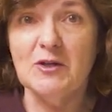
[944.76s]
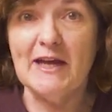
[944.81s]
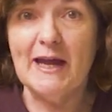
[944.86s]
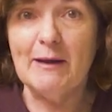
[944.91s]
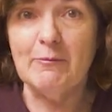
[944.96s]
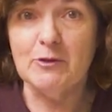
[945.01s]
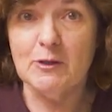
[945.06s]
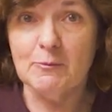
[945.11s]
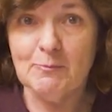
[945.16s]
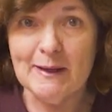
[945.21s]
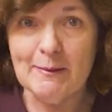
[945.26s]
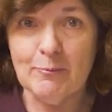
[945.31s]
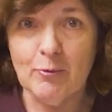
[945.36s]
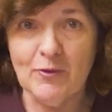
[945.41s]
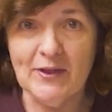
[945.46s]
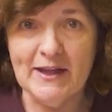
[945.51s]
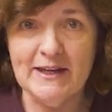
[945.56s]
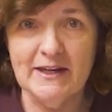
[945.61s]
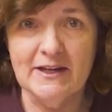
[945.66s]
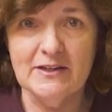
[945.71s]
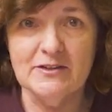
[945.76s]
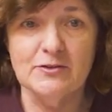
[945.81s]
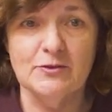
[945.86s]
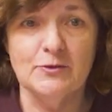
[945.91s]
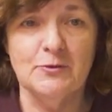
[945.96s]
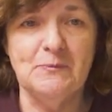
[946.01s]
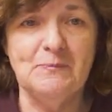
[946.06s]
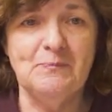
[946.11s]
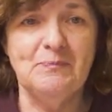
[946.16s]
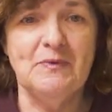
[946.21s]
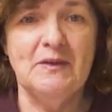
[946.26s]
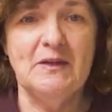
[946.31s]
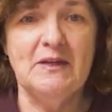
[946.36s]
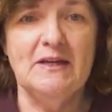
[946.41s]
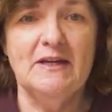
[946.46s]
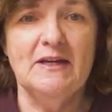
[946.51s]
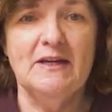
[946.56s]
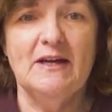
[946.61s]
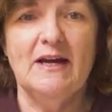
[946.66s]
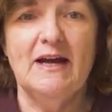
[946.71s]
with the people they need to,
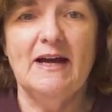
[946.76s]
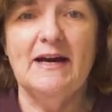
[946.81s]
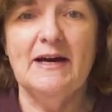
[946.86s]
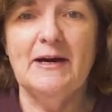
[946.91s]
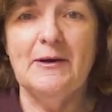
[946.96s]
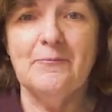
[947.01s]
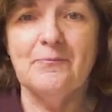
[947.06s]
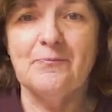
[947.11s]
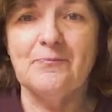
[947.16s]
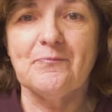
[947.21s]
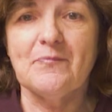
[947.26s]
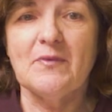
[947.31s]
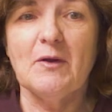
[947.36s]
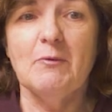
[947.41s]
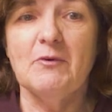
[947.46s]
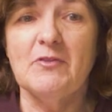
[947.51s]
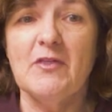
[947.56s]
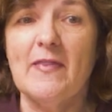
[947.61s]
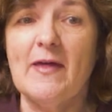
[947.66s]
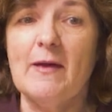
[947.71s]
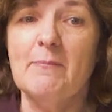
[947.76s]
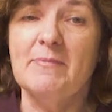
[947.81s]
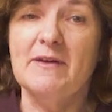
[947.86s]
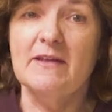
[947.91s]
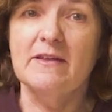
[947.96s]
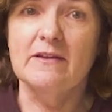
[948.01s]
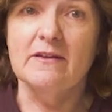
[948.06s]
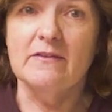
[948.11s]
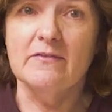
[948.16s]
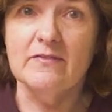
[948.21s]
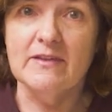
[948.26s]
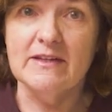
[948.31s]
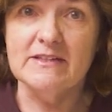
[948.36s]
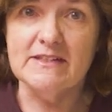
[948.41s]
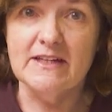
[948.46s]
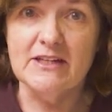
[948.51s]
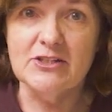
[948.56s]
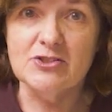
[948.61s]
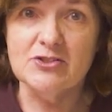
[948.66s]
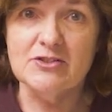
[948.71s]
whether that be their
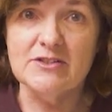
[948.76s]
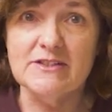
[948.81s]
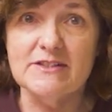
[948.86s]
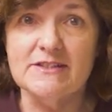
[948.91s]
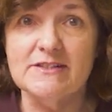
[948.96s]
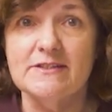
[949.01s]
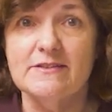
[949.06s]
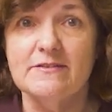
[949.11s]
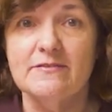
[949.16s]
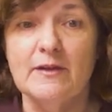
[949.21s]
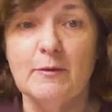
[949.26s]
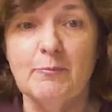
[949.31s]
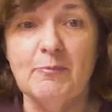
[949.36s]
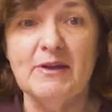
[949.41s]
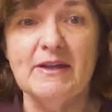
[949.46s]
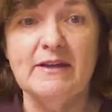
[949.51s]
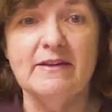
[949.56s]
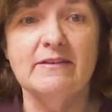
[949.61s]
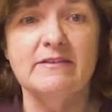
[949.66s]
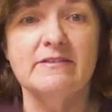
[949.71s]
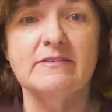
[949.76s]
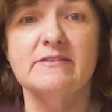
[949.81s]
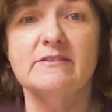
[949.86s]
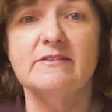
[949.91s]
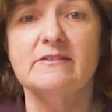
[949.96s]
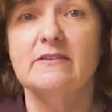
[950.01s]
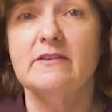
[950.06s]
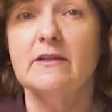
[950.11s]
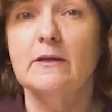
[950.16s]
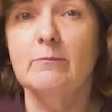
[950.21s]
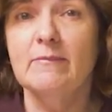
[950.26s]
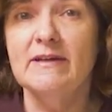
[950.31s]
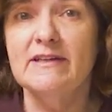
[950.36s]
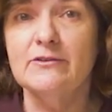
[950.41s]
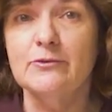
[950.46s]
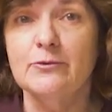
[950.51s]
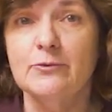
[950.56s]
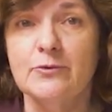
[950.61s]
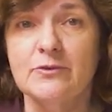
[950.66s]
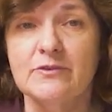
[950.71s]
teachers, their peers, their
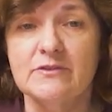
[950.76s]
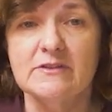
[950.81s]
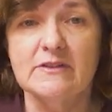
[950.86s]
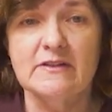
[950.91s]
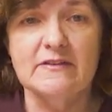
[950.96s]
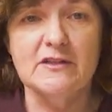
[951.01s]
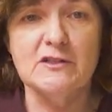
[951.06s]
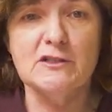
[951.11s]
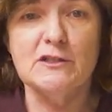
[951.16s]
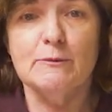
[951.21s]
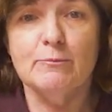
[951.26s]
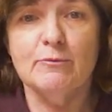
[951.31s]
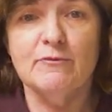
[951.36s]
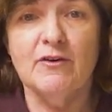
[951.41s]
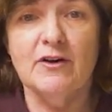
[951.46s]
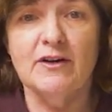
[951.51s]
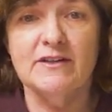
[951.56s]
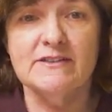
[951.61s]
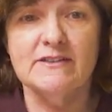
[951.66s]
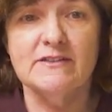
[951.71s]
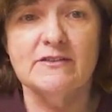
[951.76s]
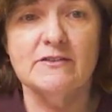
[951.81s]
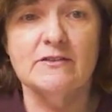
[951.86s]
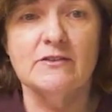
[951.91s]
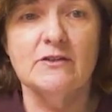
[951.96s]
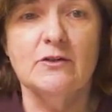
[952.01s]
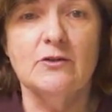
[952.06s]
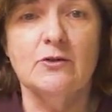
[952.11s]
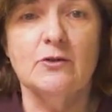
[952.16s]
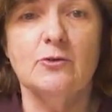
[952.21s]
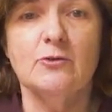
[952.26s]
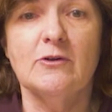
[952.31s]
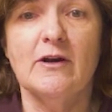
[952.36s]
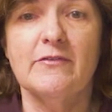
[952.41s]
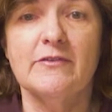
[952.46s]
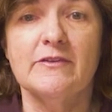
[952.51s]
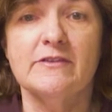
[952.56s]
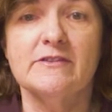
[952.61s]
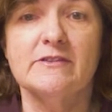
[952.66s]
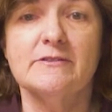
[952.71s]
mentors, their supervisors, or
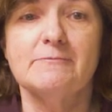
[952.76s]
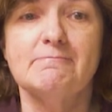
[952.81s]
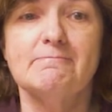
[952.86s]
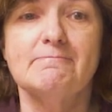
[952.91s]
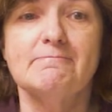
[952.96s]
others.